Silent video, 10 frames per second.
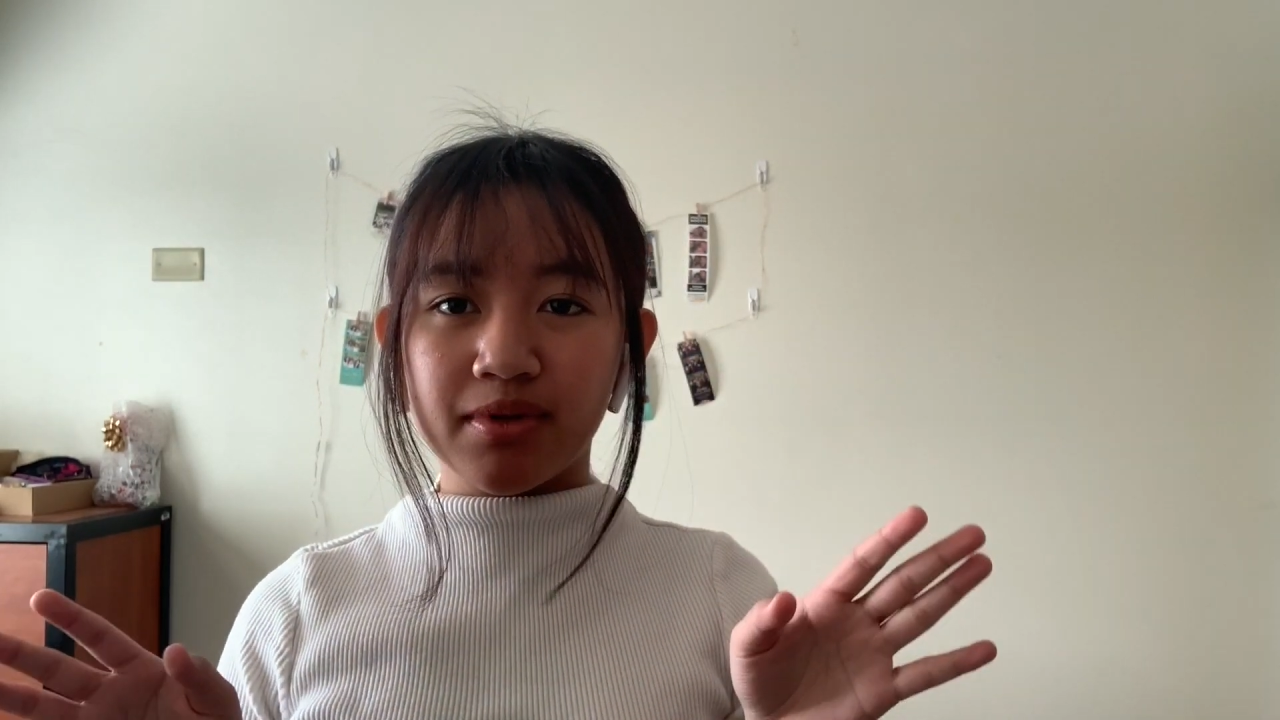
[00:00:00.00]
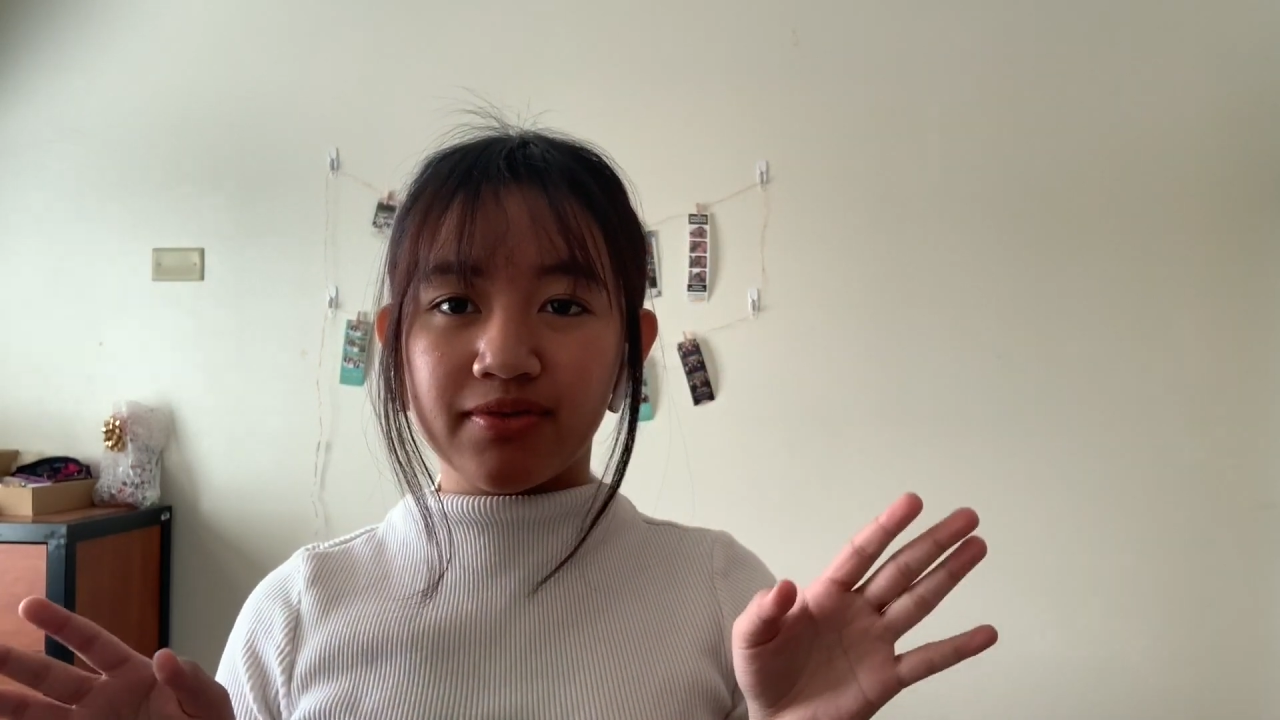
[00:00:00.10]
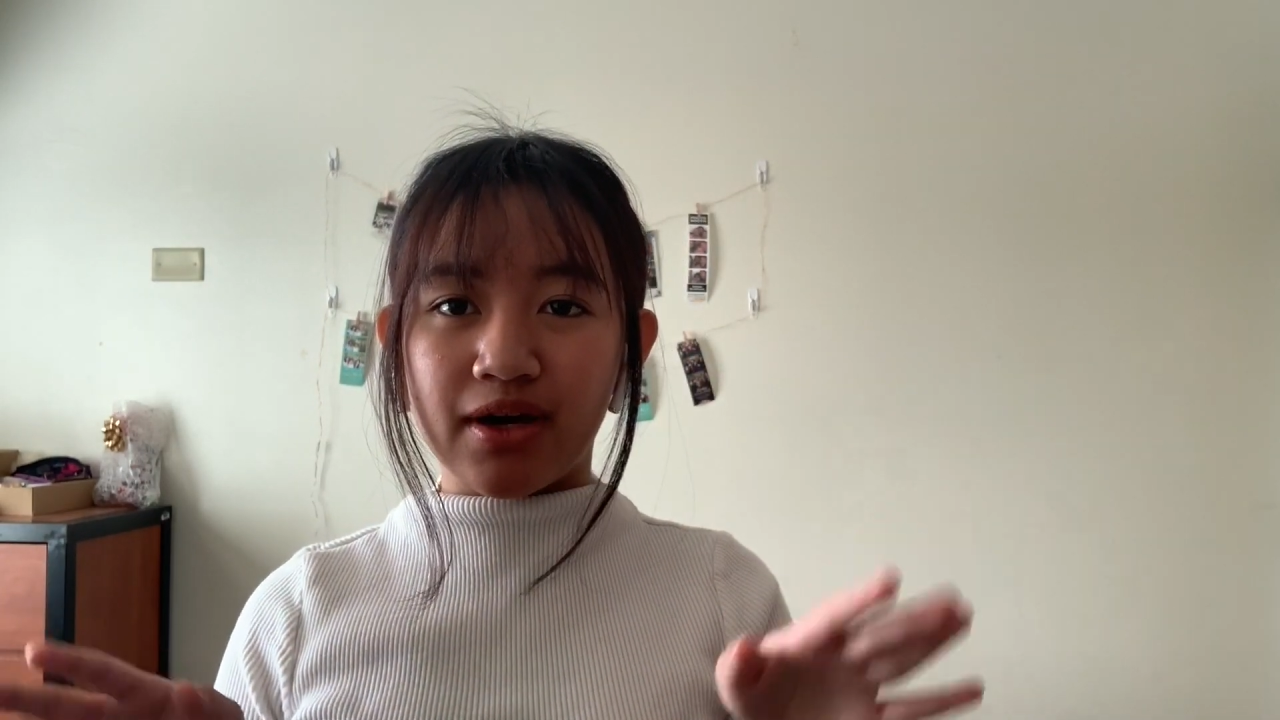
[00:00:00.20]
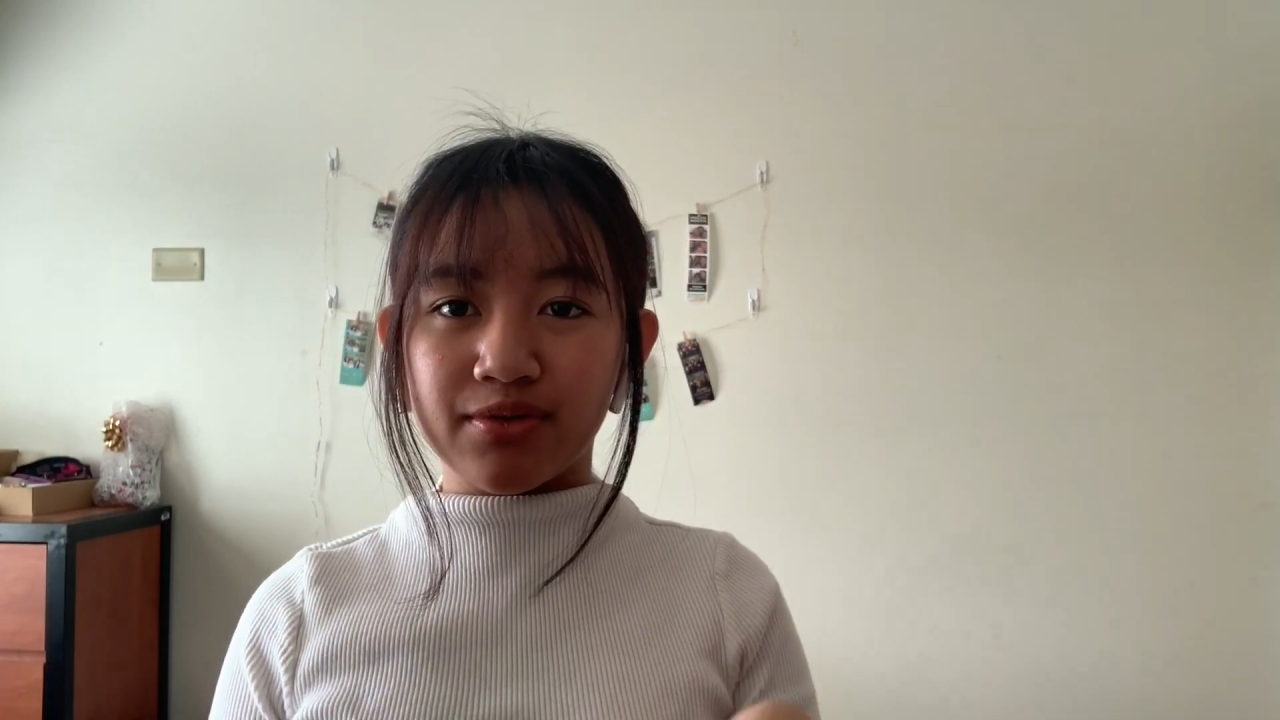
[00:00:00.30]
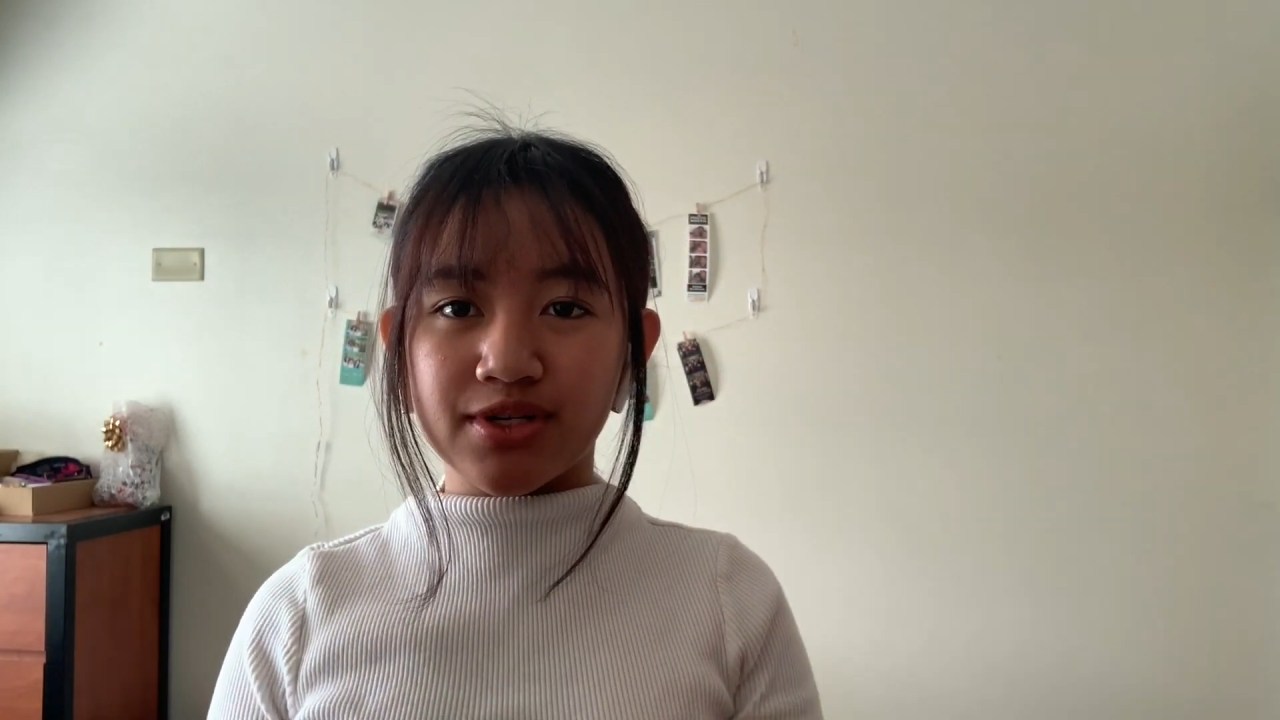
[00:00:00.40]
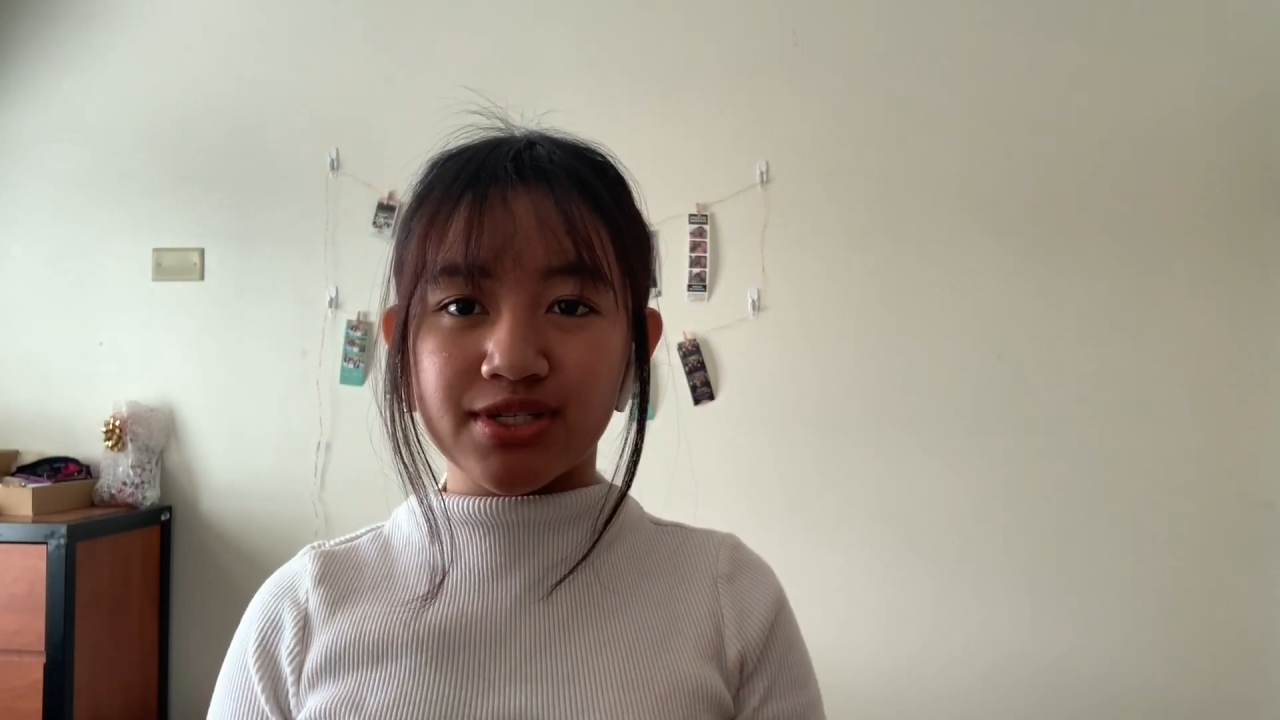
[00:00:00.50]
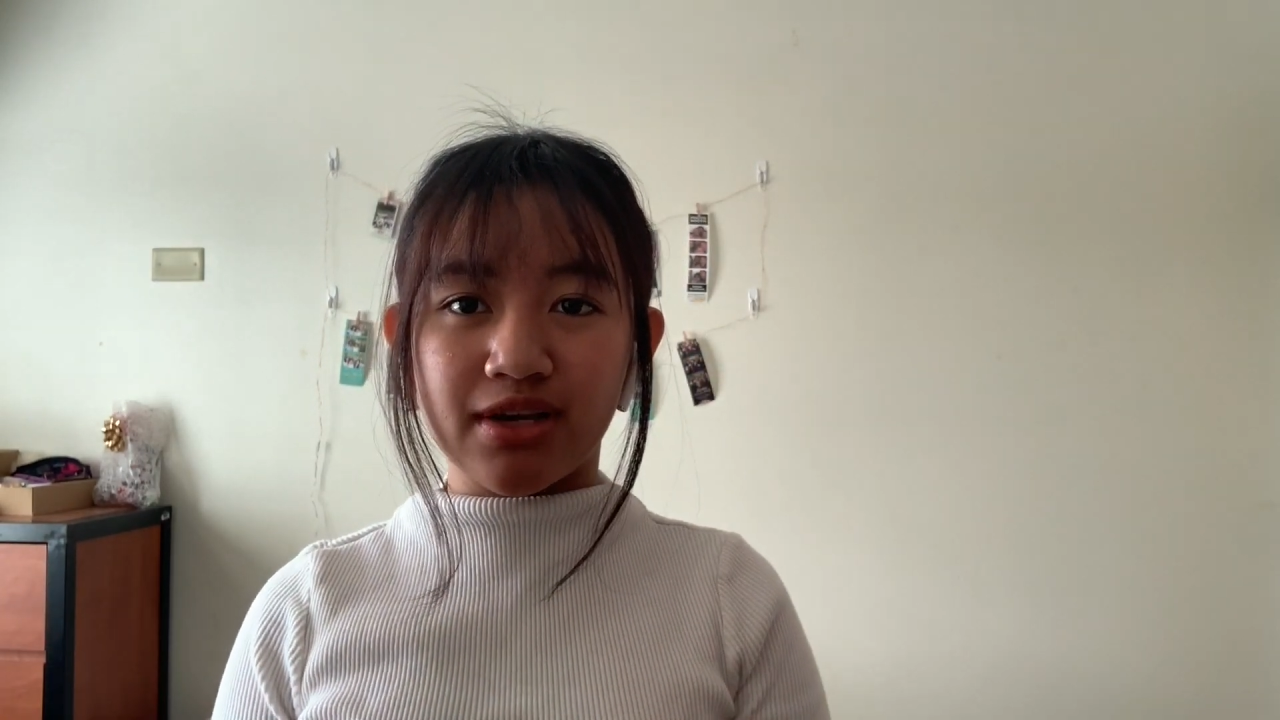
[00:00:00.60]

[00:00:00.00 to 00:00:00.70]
of hours.